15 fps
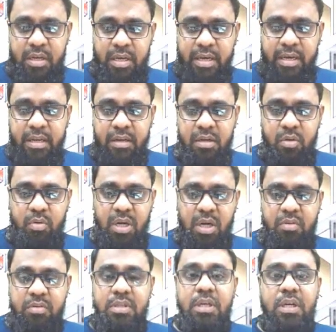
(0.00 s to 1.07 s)
and no
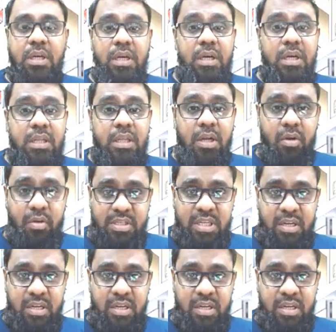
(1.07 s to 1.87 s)
doubt the noise